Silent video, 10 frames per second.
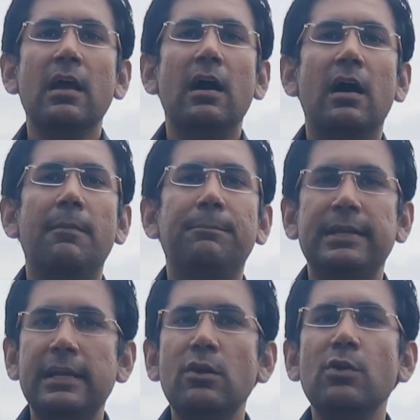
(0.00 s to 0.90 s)

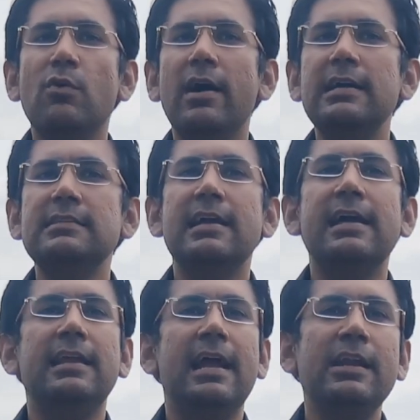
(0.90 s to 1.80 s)
Potato requires
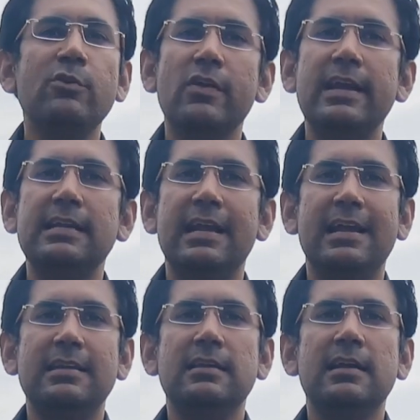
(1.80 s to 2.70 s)
an adequate
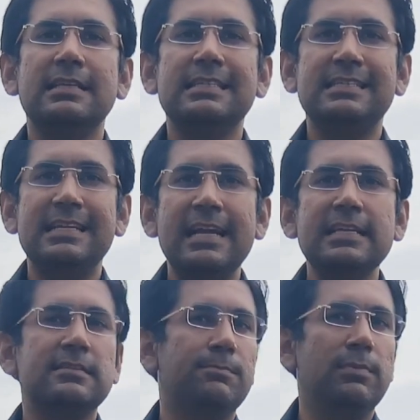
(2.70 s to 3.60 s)
and steady
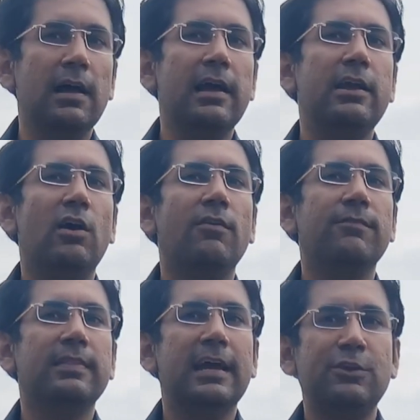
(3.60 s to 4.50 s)
supply of
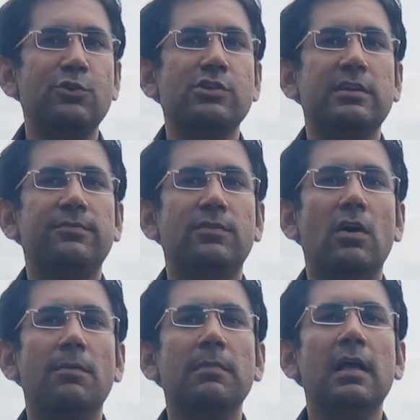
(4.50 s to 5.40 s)
nitrogen
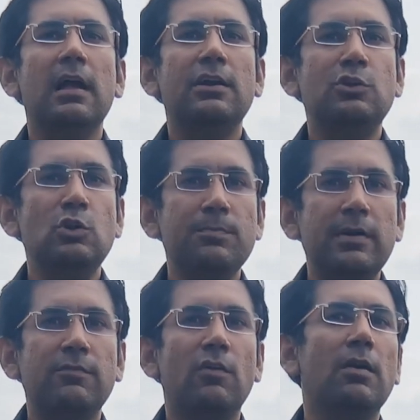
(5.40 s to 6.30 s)
from
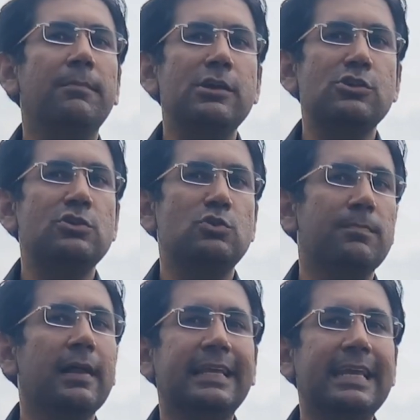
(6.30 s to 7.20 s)
tuber formation to
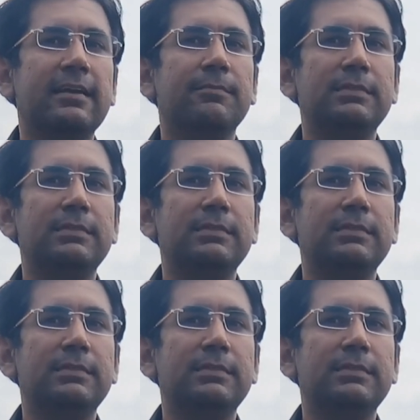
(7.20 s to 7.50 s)
bulking.